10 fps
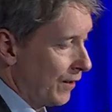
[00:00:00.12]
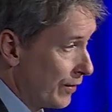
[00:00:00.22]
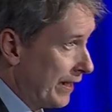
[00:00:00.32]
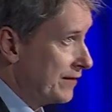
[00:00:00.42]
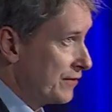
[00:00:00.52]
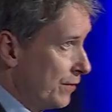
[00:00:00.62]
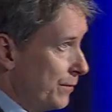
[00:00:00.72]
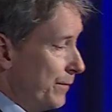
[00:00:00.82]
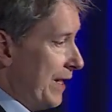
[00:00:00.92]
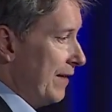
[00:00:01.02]
Okay, so
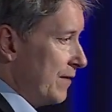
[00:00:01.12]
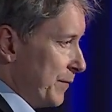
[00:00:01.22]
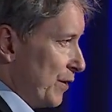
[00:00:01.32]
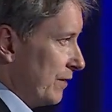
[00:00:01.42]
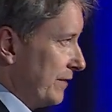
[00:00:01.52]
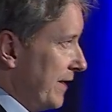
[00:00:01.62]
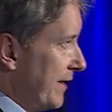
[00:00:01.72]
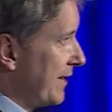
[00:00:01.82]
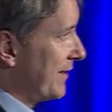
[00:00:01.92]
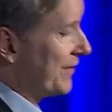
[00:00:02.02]
we have a
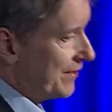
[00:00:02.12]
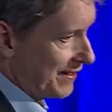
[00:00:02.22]
project